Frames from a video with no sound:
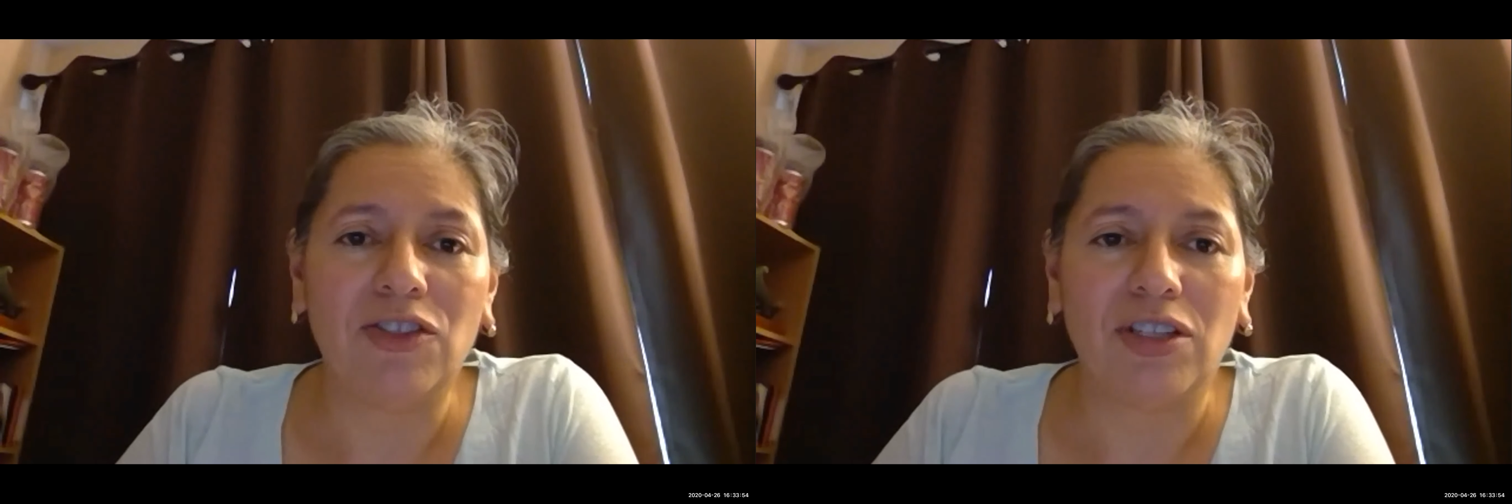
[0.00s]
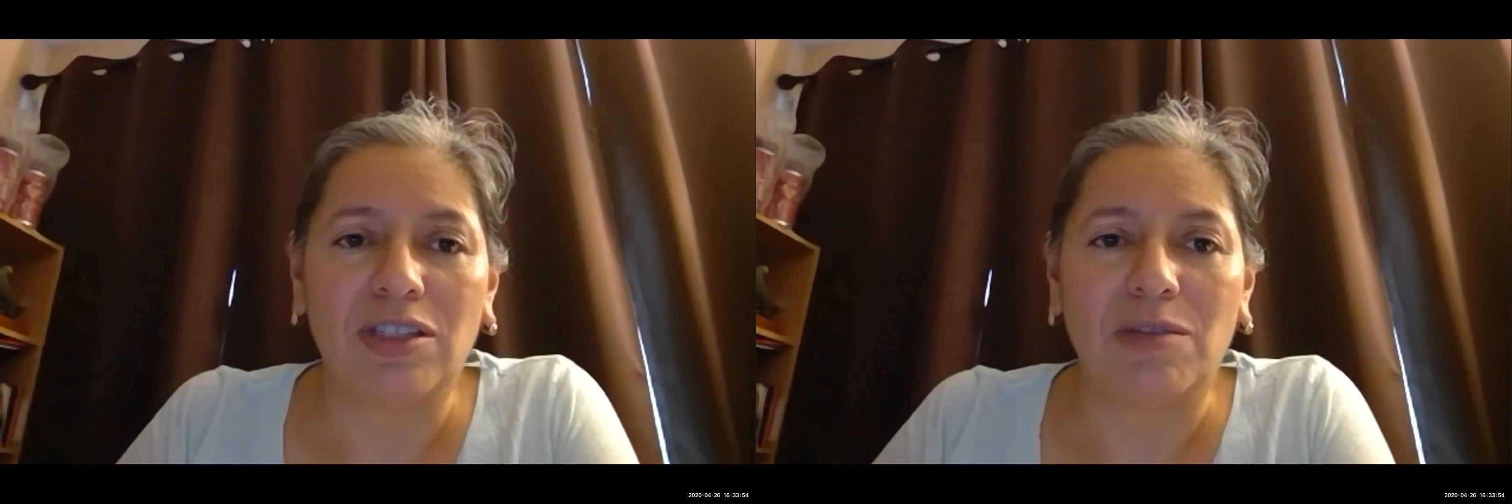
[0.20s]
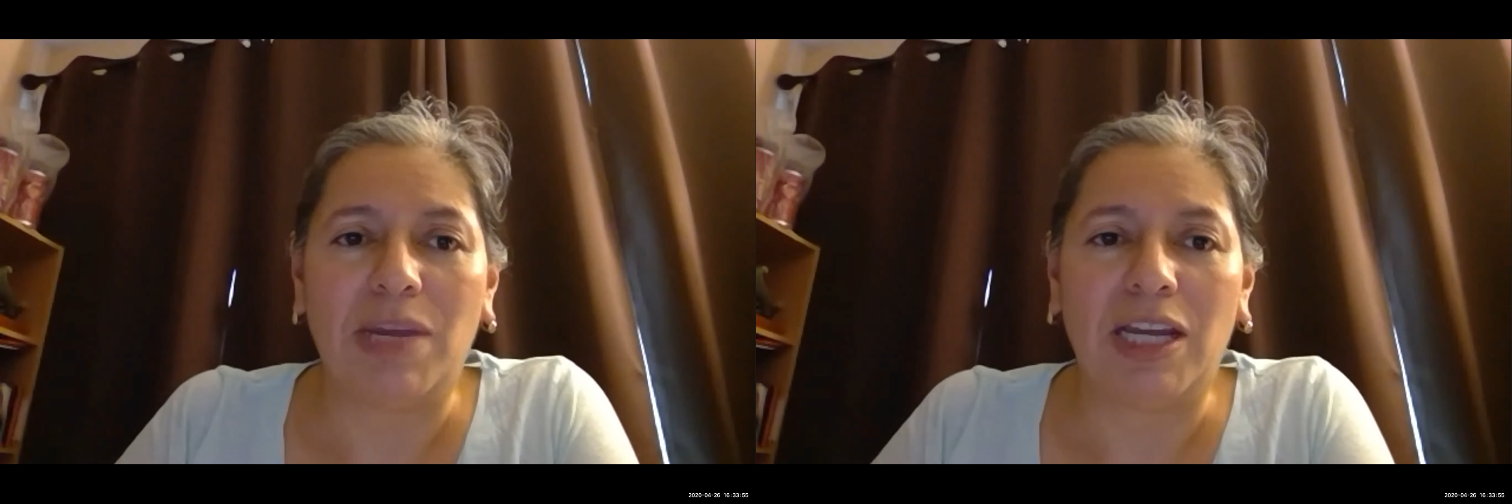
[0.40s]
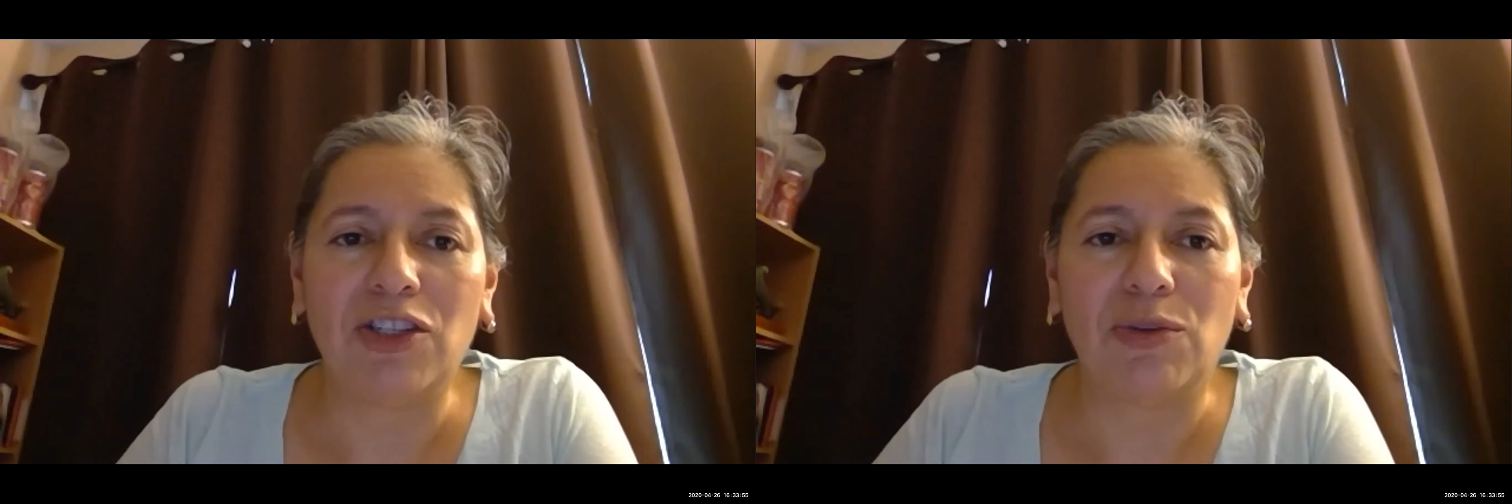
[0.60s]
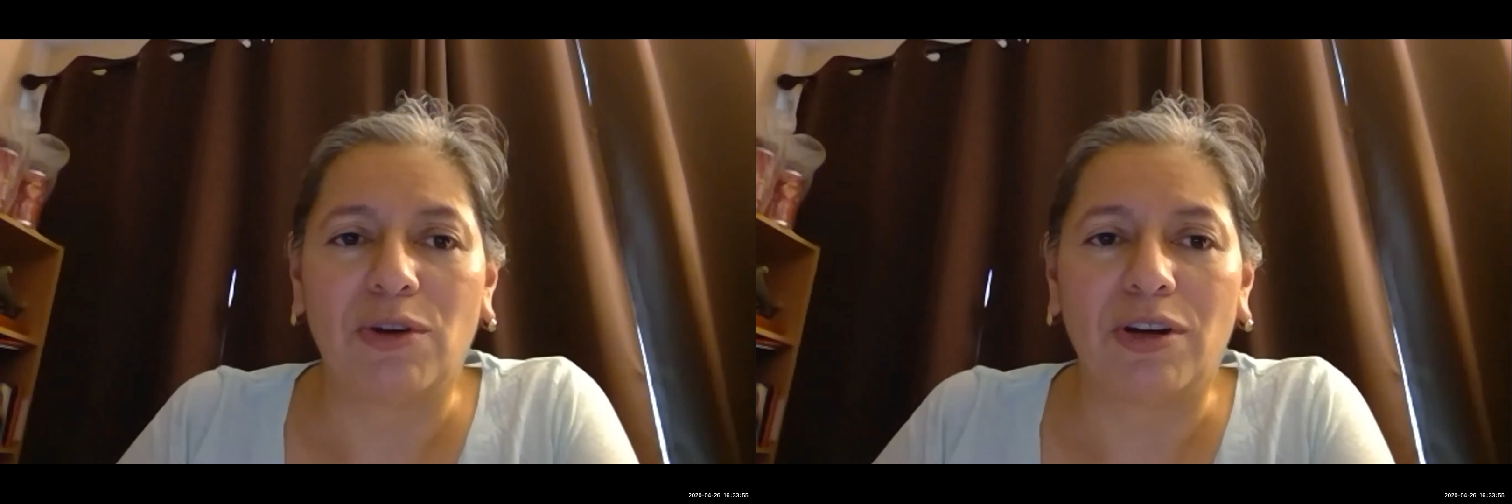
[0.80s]
just to make
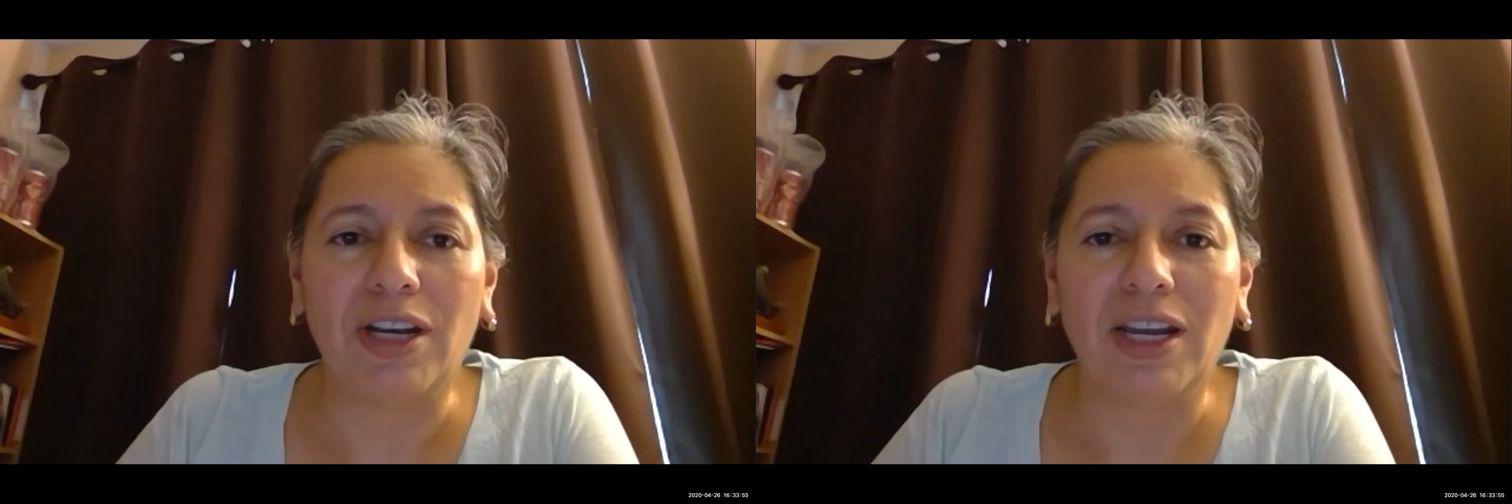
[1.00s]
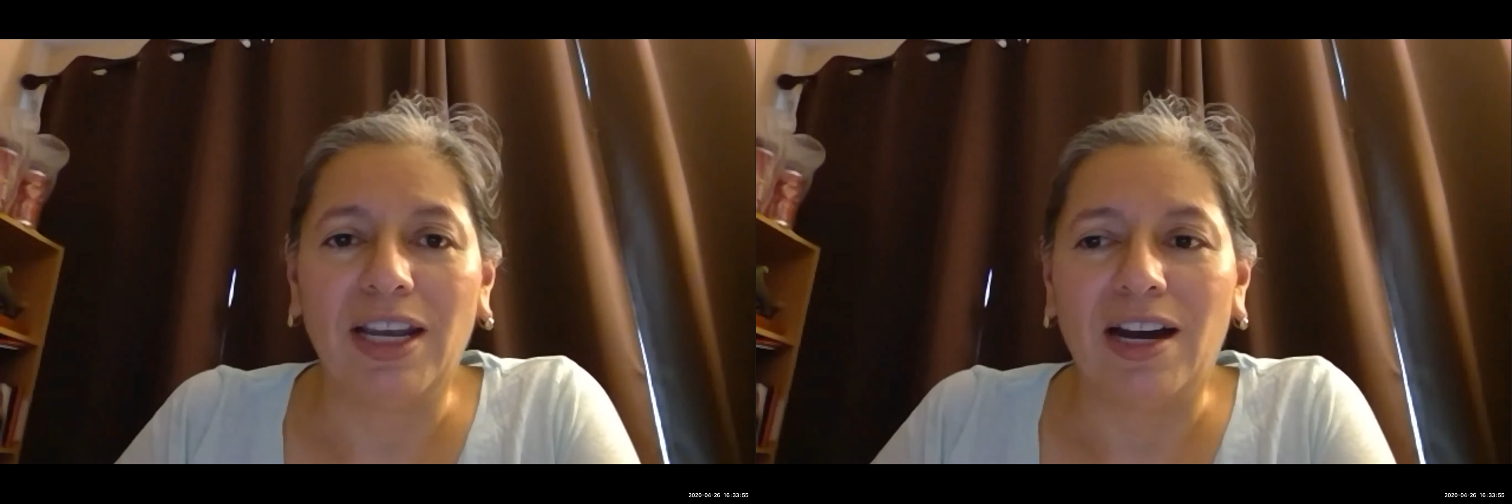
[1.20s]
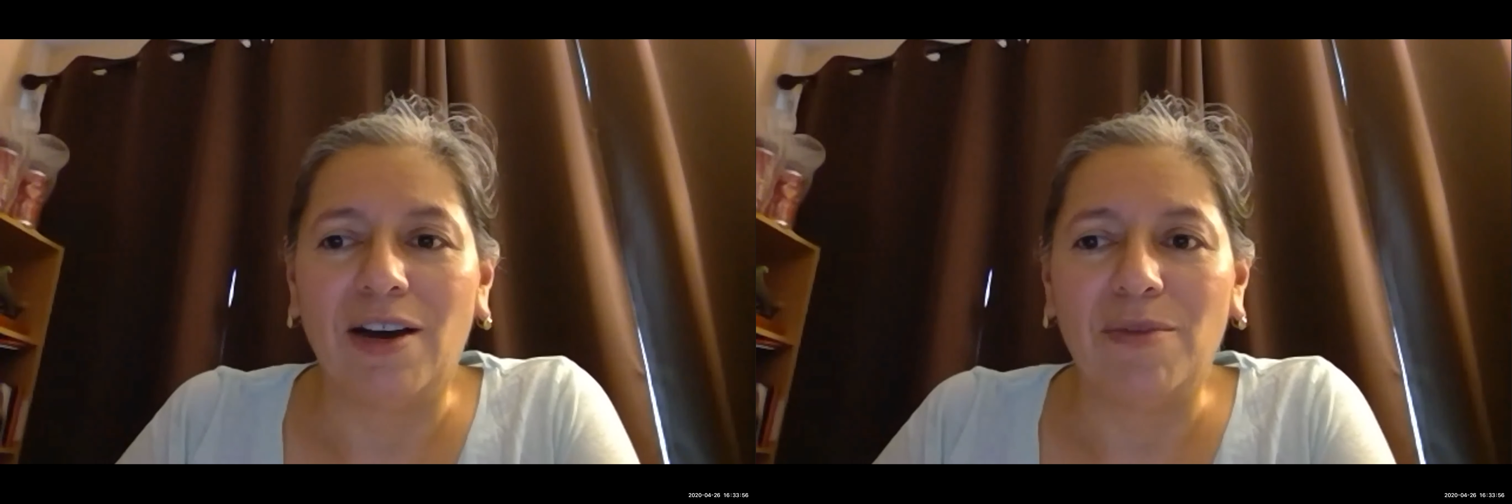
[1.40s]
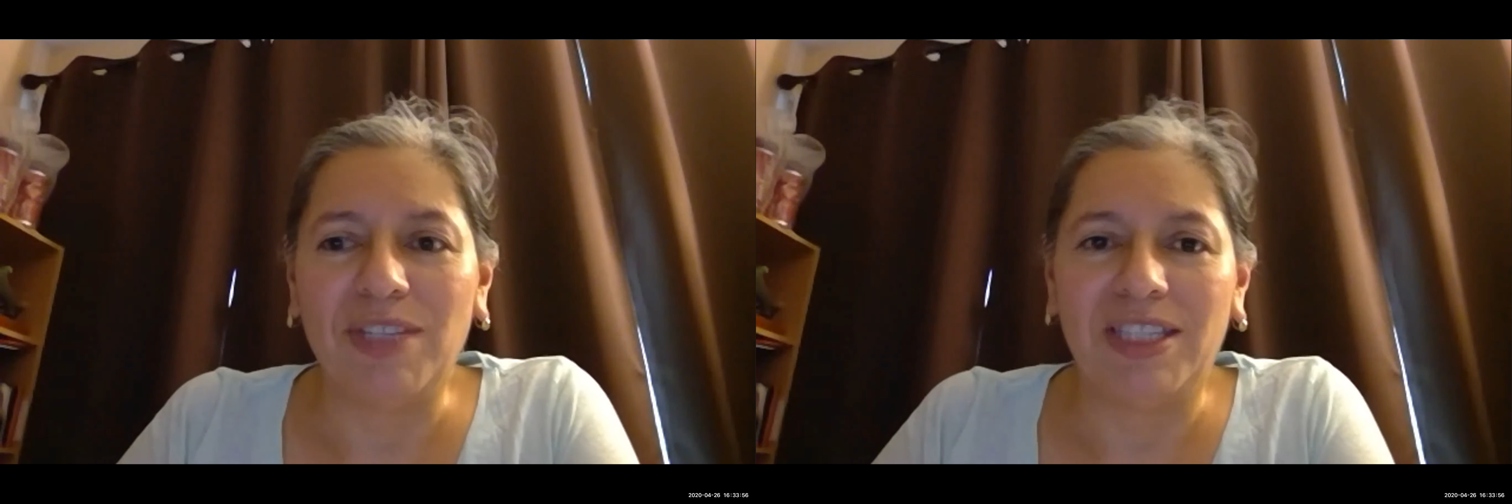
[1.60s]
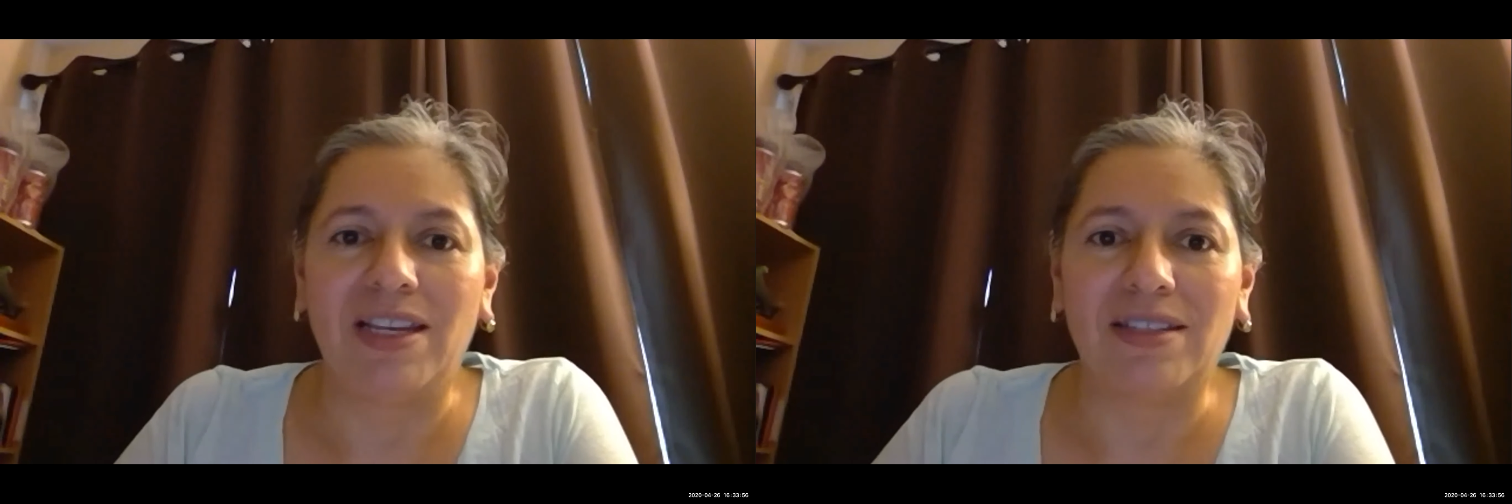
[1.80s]
sure
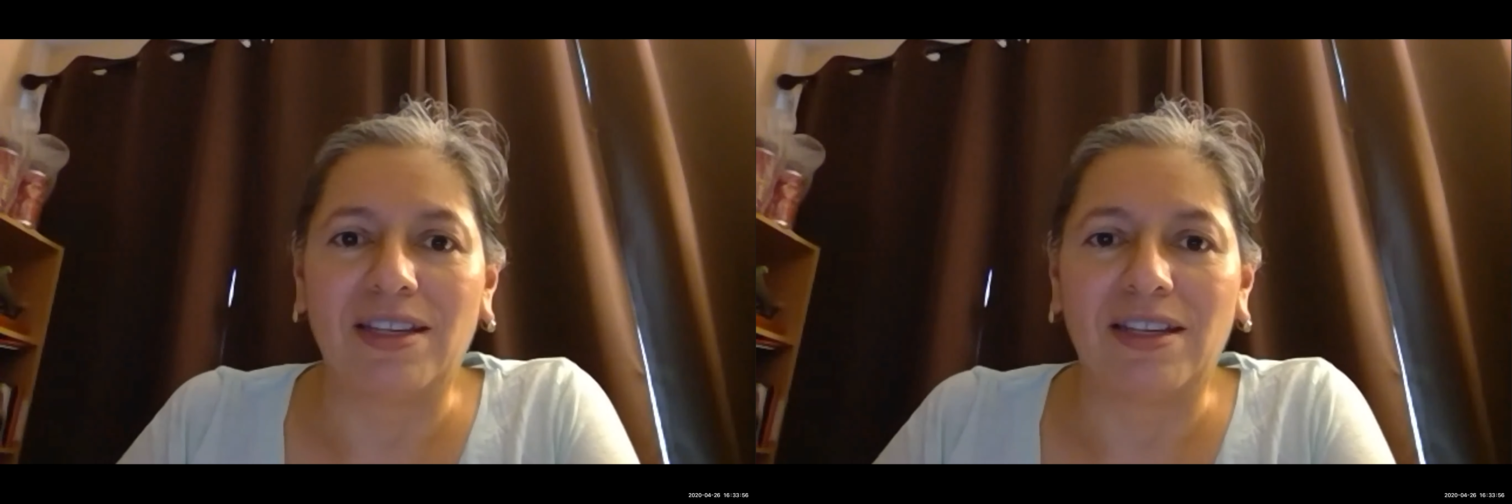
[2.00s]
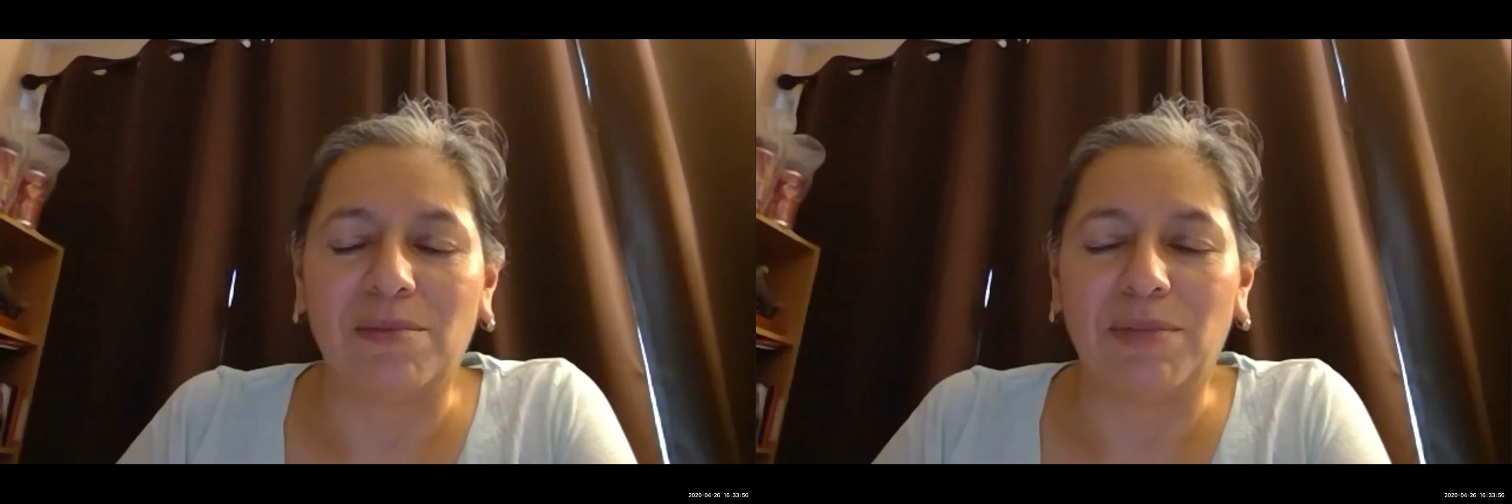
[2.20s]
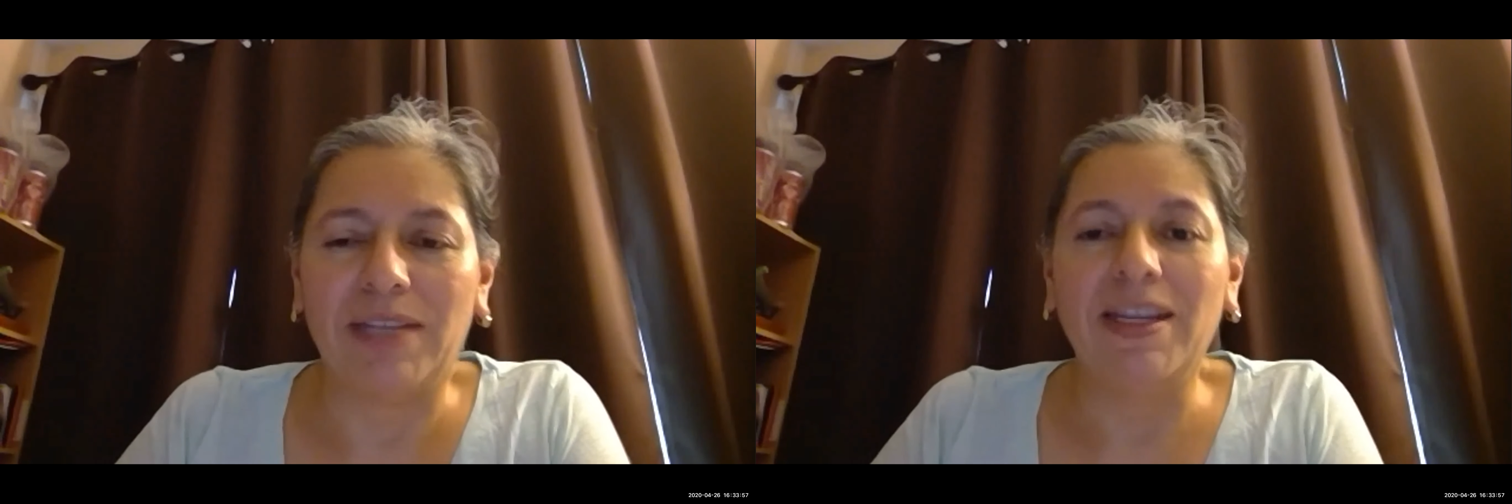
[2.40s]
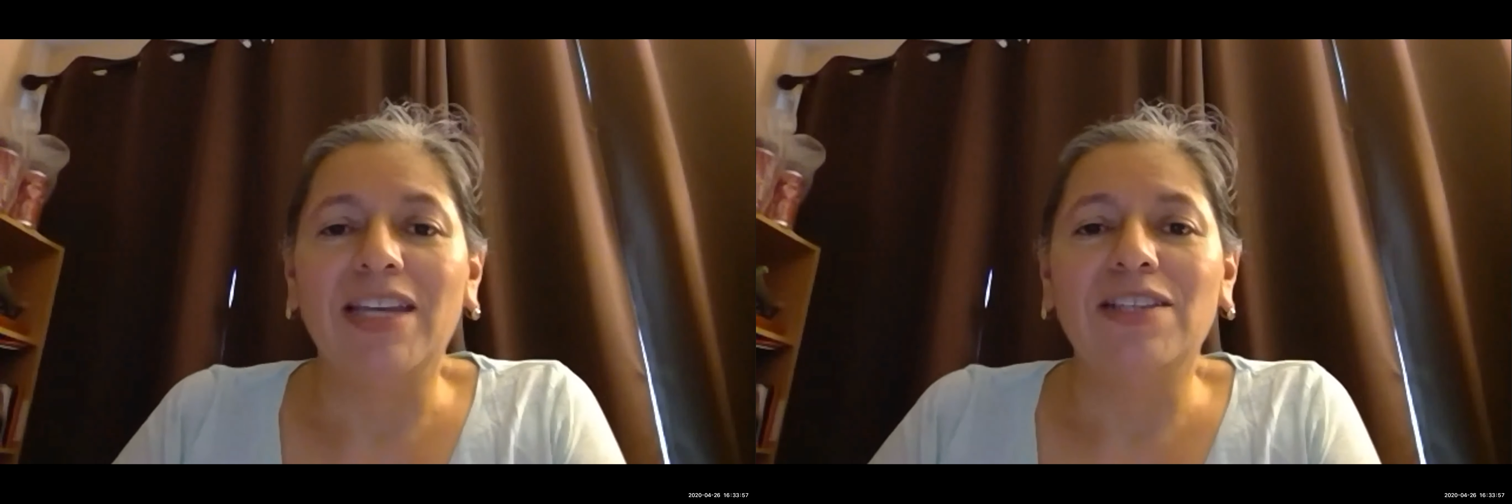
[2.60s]
this sounds like a good blend.